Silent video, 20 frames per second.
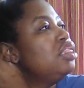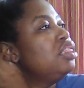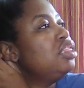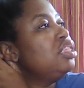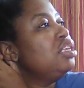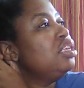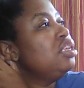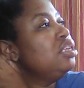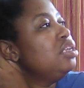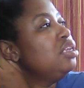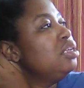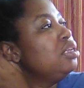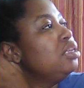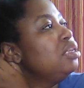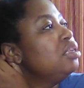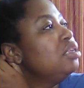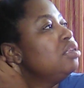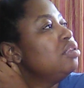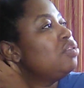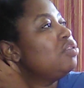I
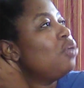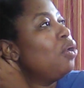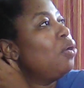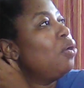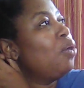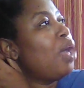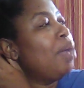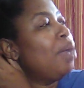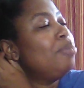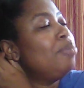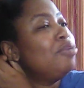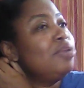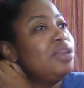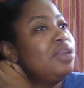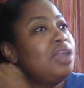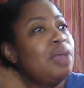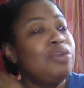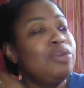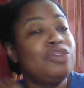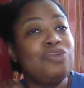
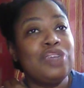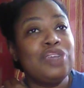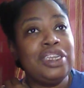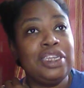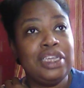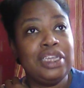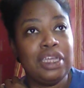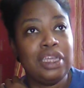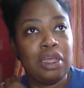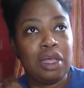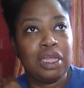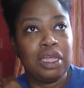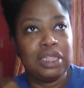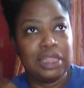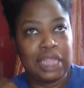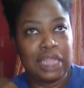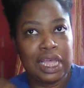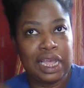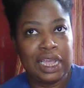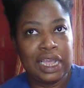was reading it
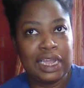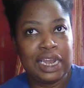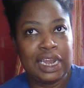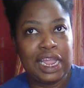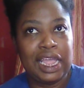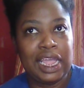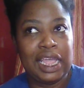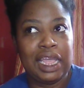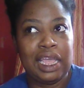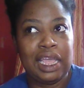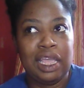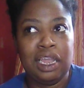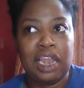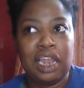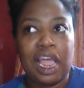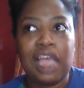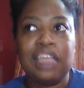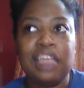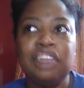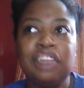online
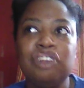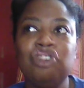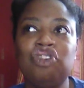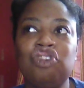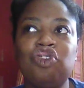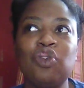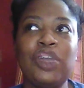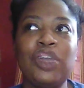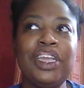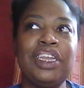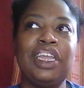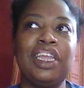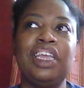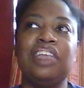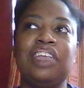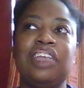and I enjoyed it.